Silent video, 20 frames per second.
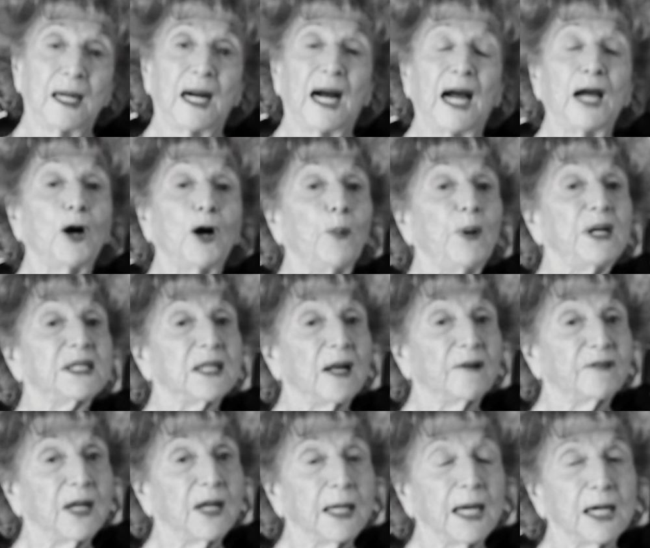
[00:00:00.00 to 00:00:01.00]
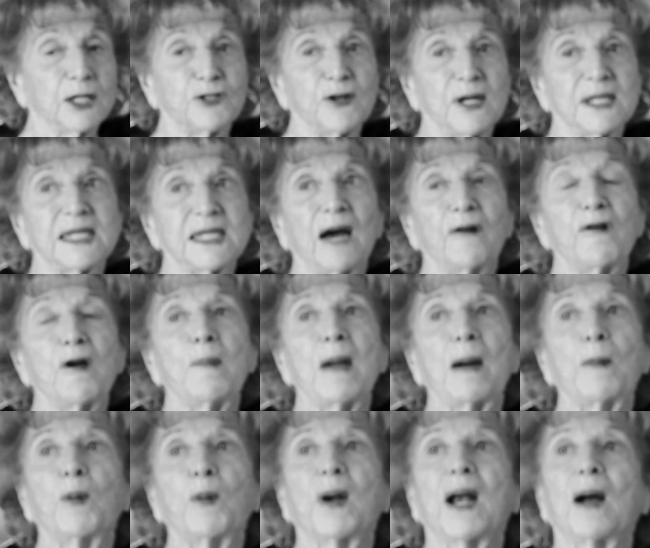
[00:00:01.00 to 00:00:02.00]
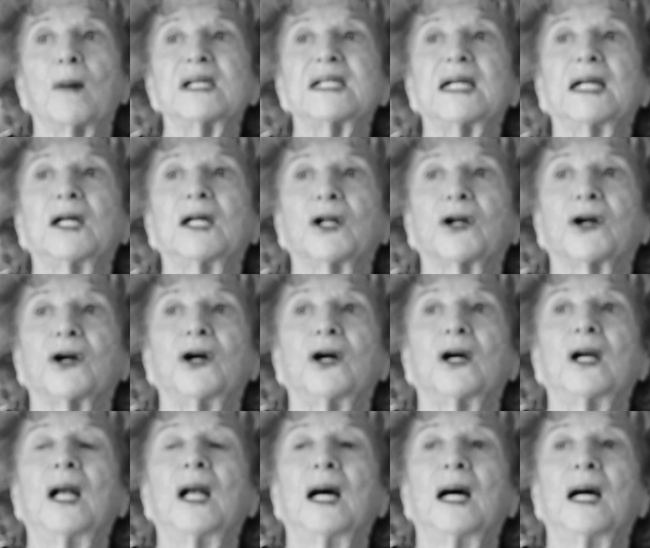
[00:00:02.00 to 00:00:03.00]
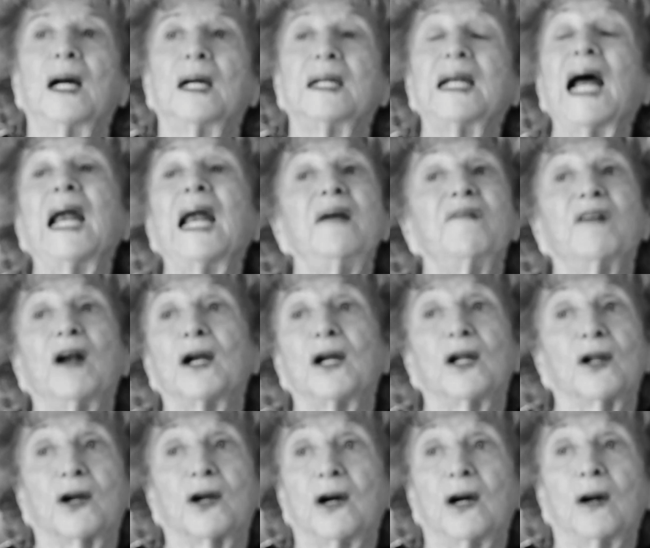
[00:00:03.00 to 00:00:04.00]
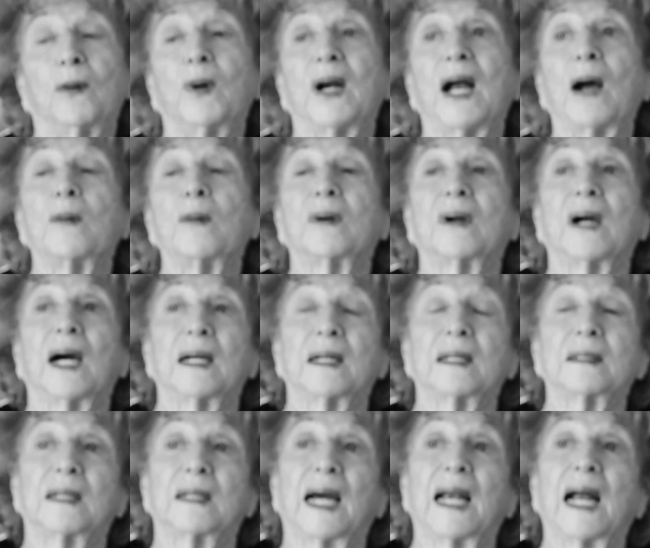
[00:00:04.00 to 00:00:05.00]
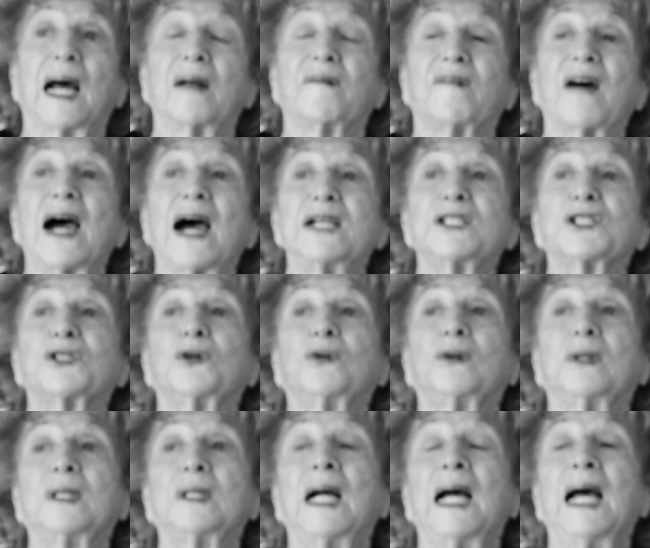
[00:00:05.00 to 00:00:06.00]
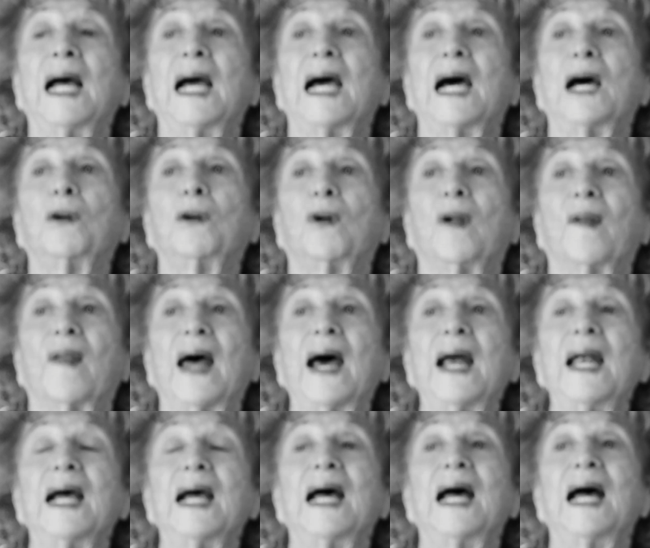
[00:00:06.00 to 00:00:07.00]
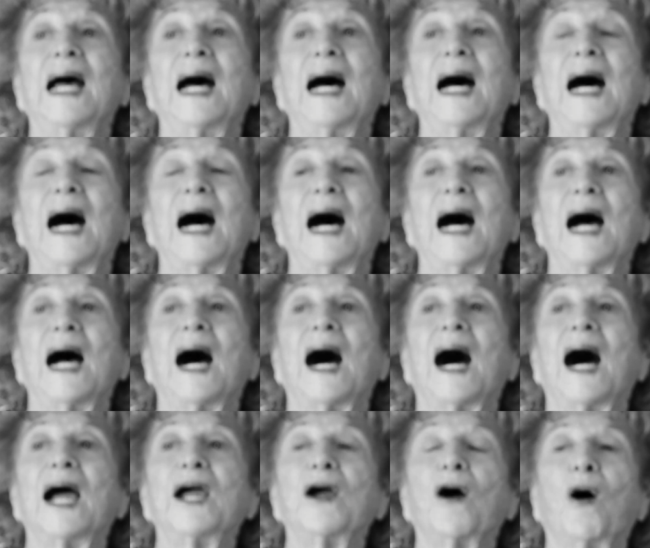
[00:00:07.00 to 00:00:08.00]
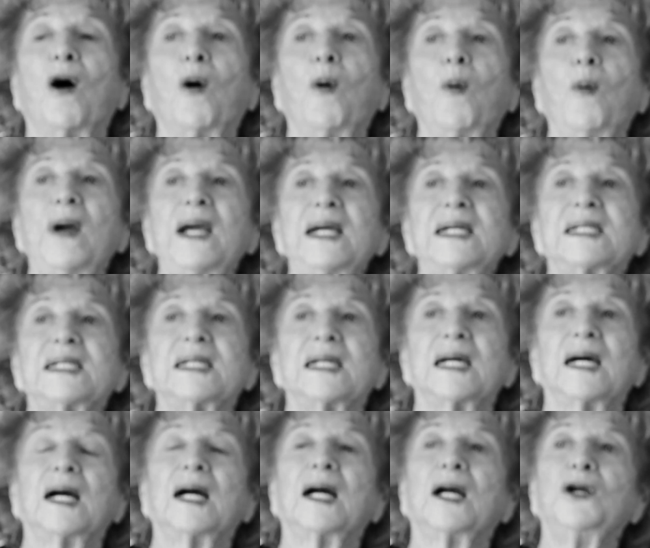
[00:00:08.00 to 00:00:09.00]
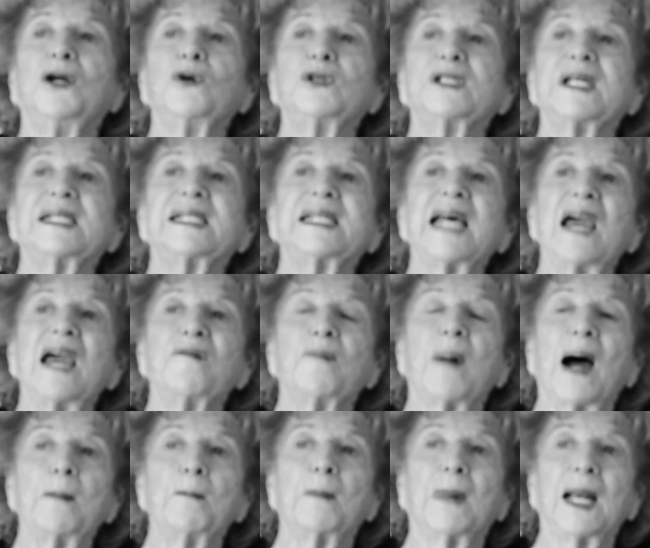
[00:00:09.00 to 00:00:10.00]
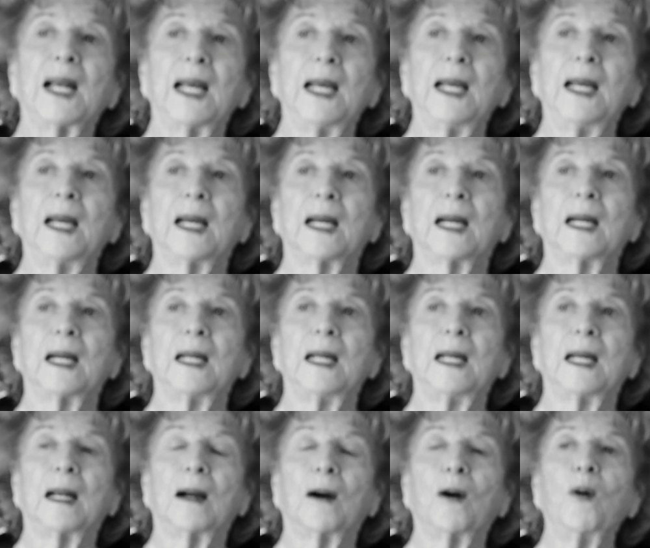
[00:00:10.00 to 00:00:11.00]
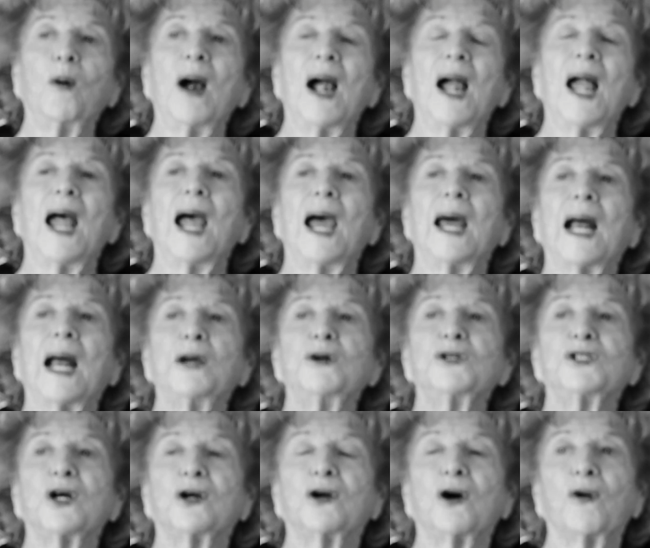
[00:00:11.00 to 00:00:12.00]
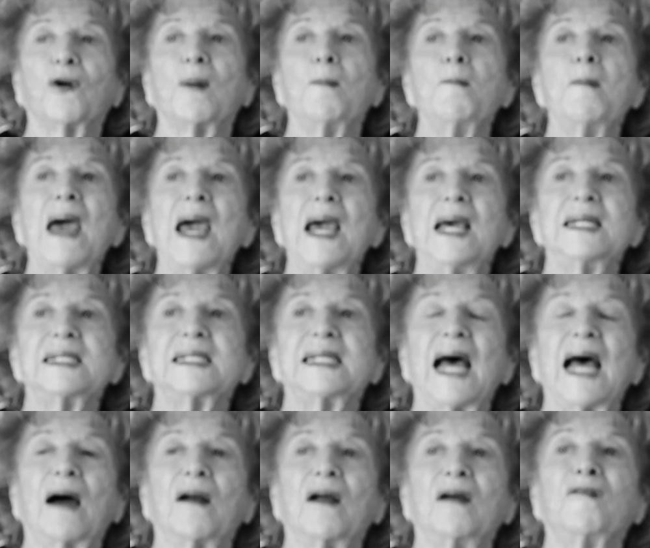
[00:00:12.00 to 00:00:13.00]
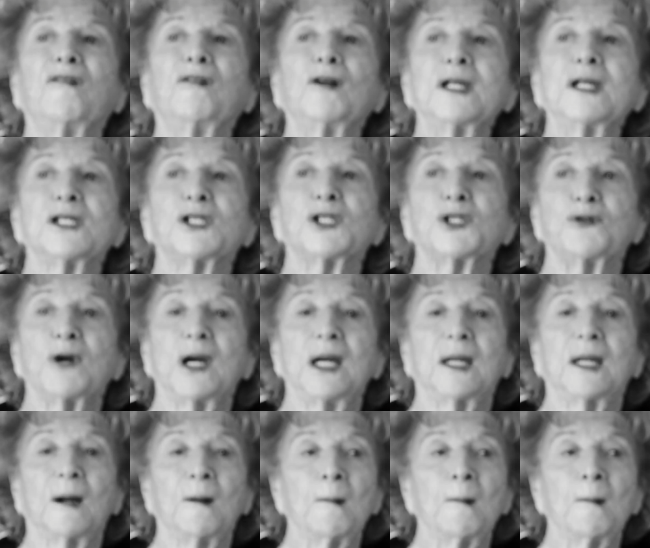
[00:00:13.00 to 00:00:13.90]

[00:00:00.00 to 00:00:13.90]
I always loved to get dressed. I remember when I was a little girl, not even a little girl, when I got out of high school and all that, I always used to save my money, you know, and I used to go to Mays down in Fulton Street